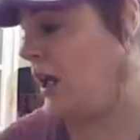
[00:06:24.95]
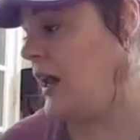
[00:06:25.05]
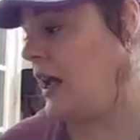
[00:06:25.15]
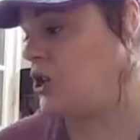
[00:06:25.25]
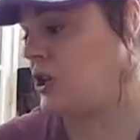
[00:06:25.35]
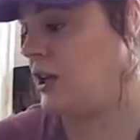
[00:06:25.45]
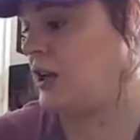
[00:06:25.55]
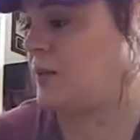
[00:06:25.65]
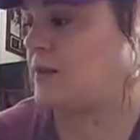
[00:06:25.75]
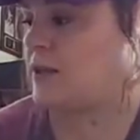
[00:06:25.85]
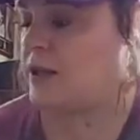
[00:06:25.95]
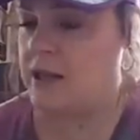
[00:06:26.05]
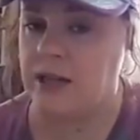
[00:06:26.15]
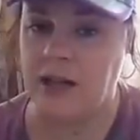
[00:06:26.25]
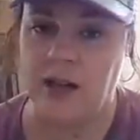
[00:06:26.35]
It actually comes
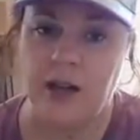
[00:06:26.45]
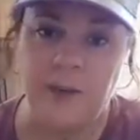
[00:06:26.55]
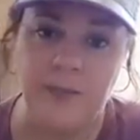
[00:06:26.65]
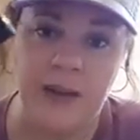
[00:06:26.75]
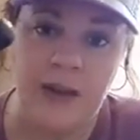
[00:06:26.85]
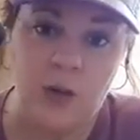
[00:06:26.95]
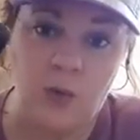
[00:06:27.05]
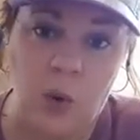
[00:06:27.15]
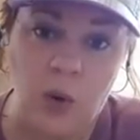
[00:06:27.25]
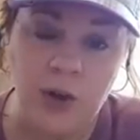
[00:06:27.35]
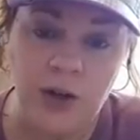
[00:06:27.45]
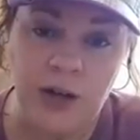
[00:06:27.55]
in a roller